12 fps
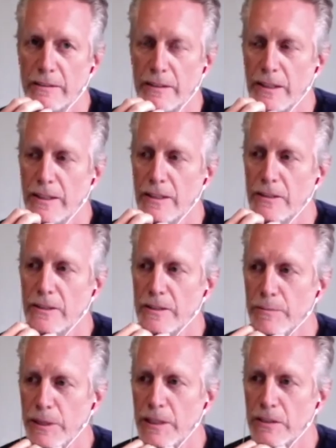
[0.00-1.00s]
you know,
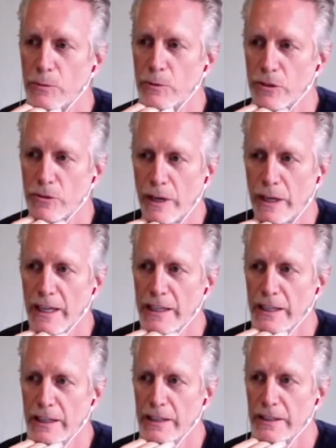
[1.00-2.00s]
because it was a great
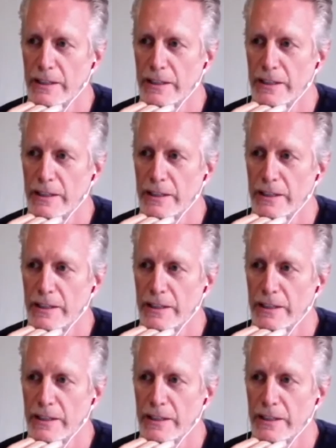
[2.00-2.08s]
idea.